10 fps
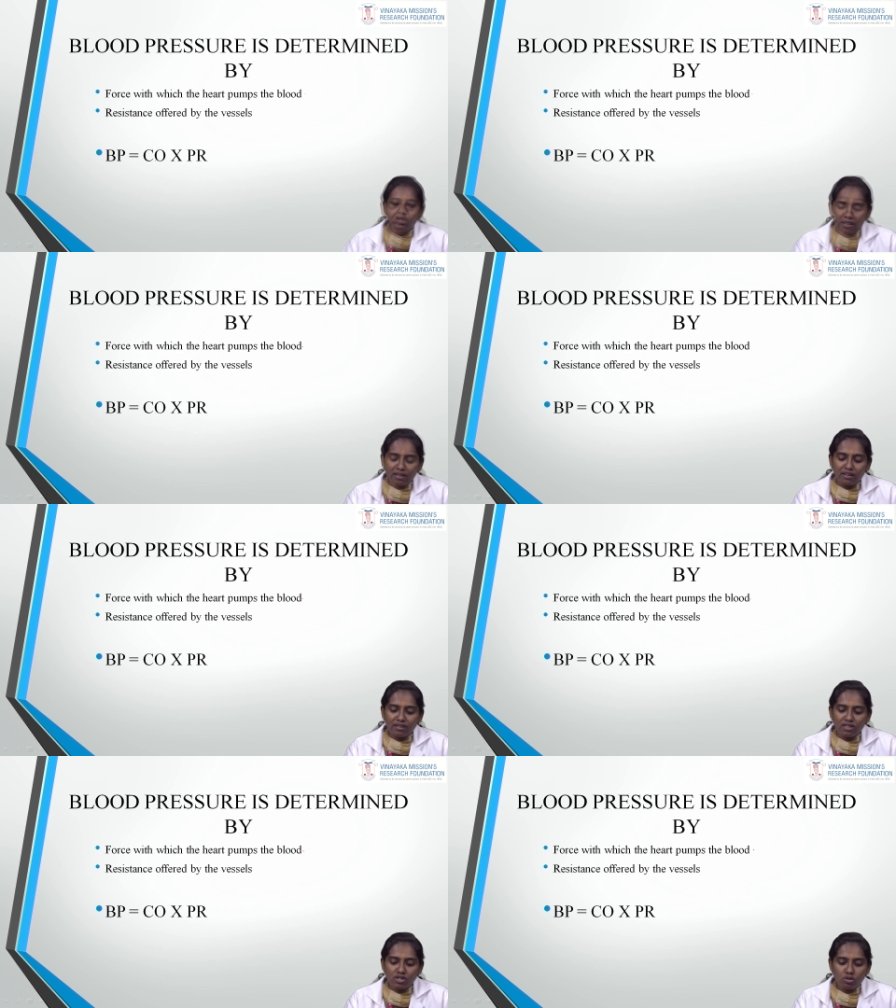
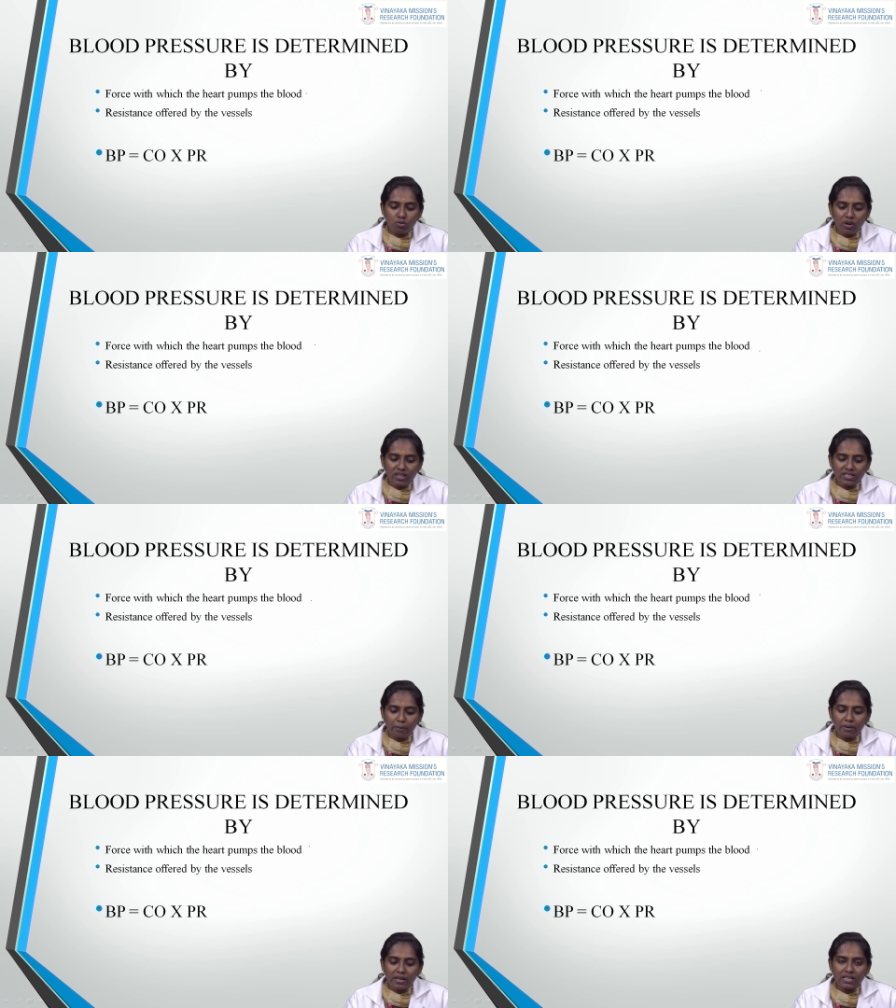In tissues what is
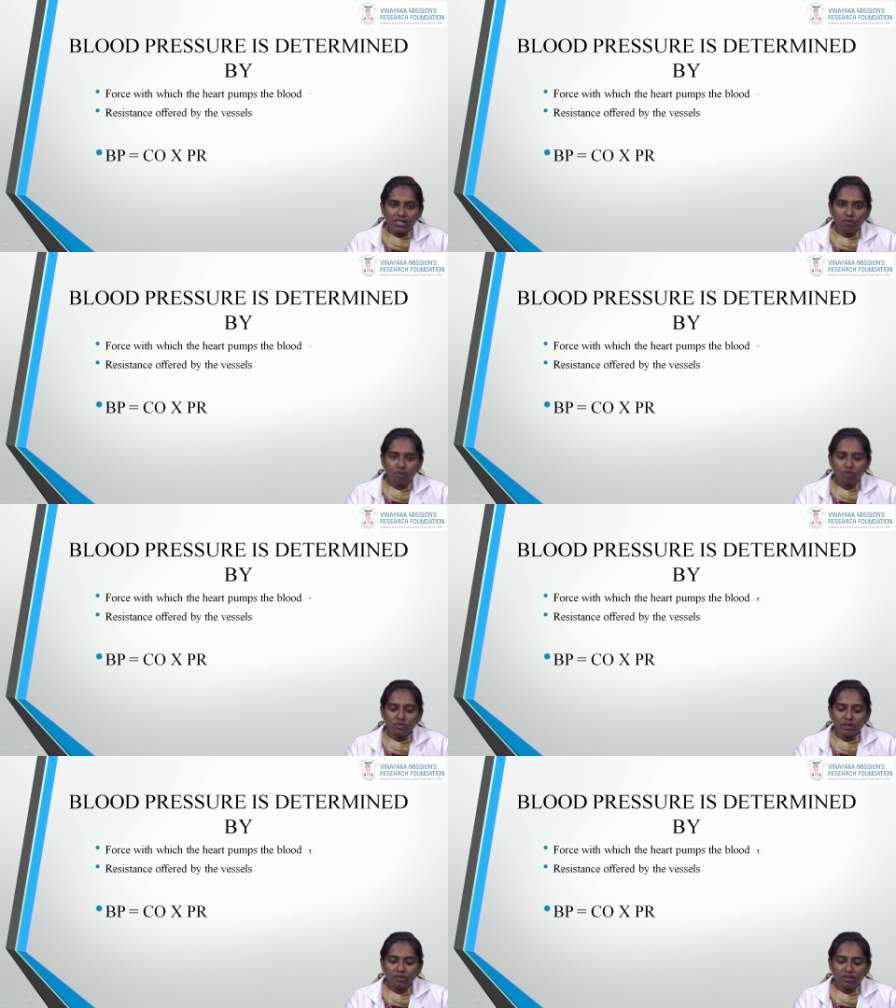happening is
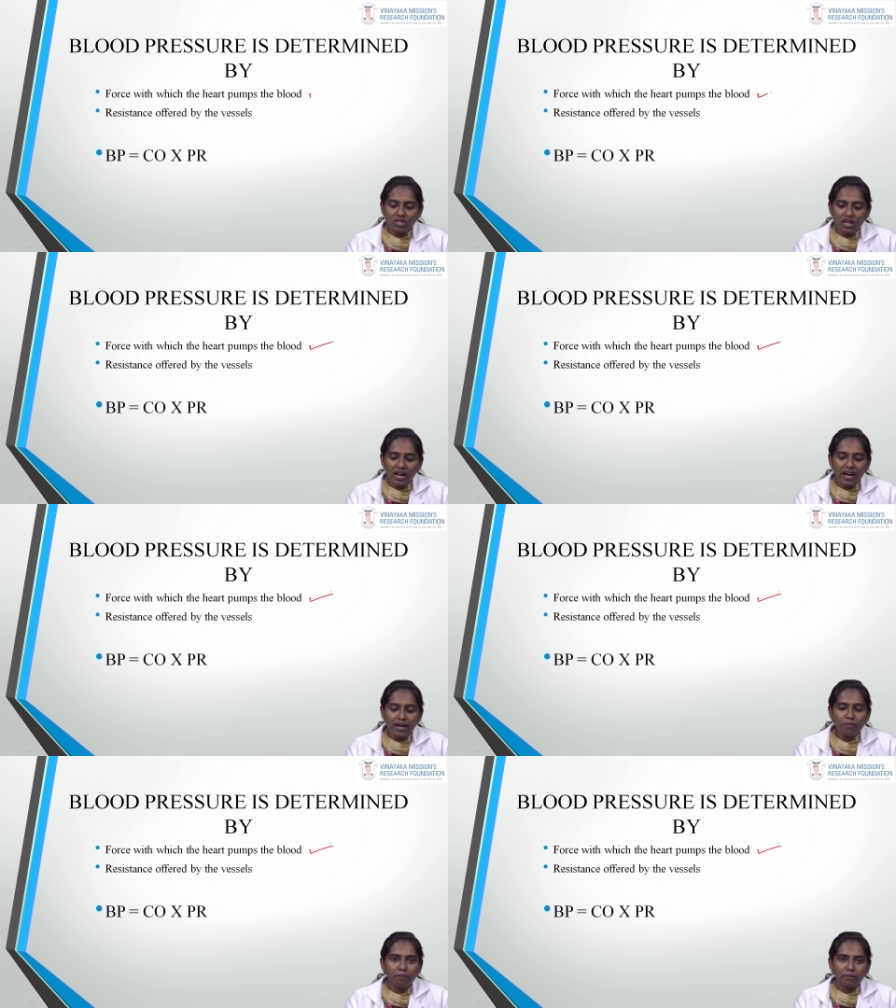force with which the
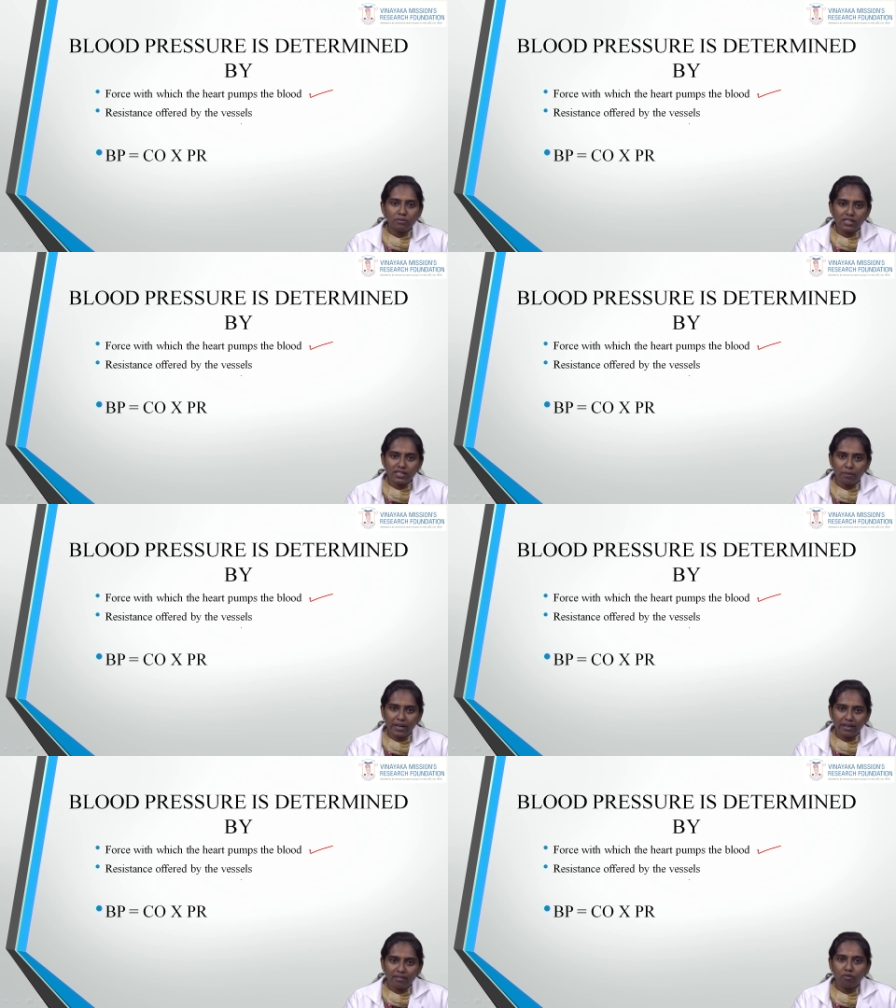heart pumps the
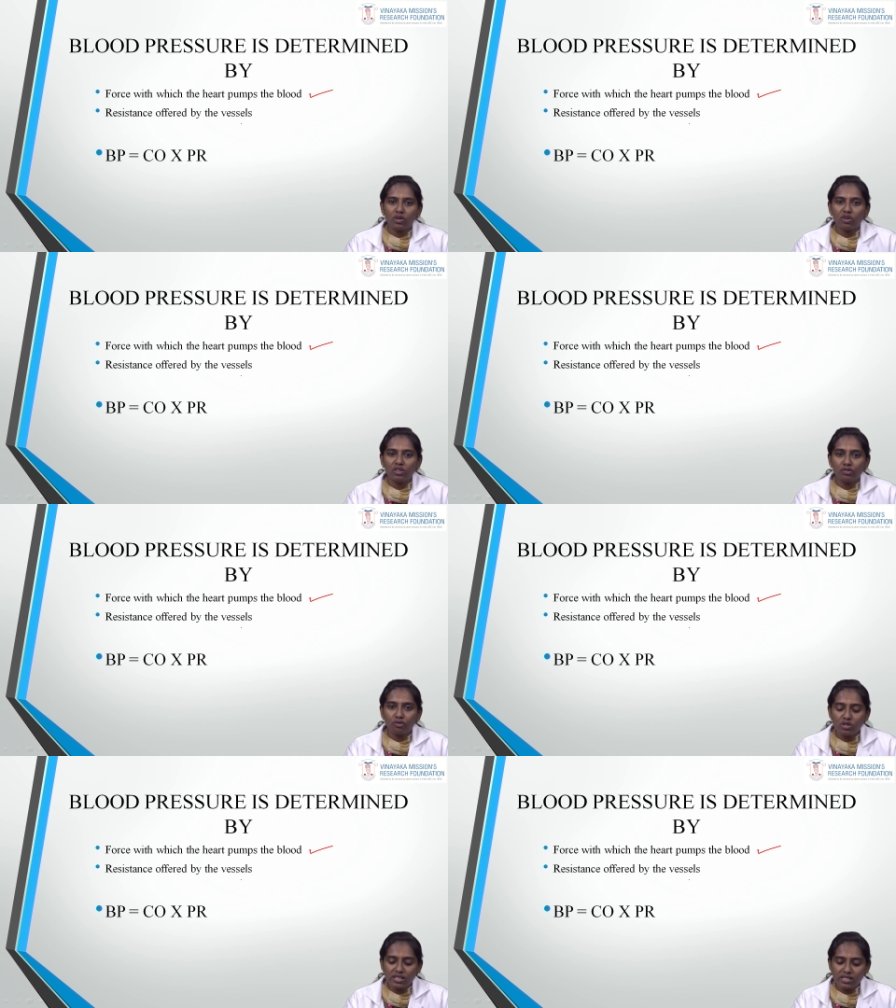blood, what all the
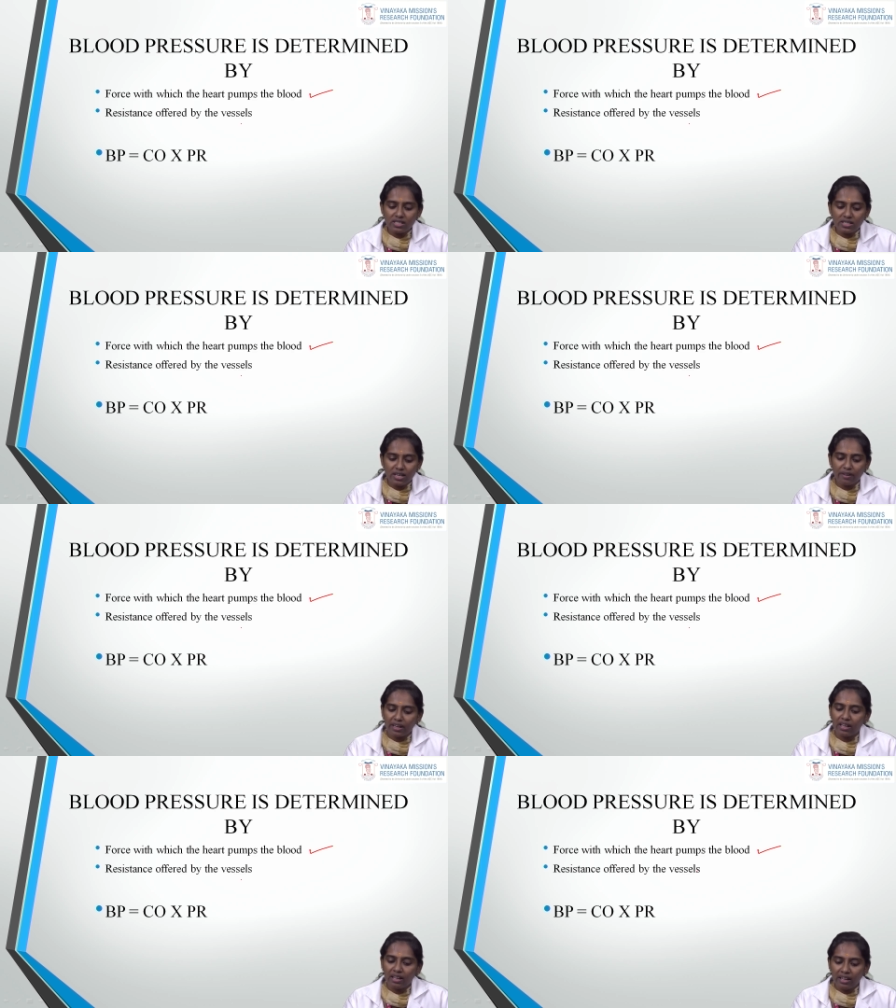force it is giving.